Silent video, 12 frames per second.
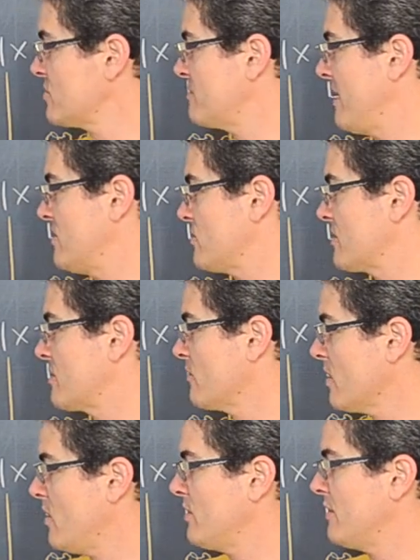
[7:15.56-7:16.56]
first matrix, the
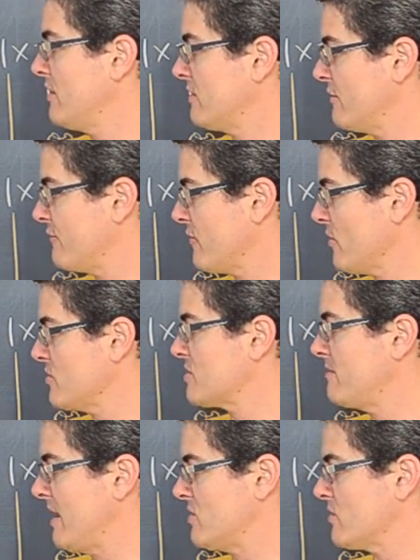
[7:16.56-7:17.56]
row in the
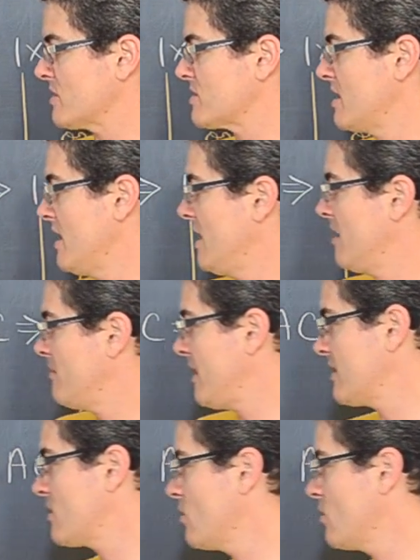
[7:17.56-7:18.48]
first matrix, by the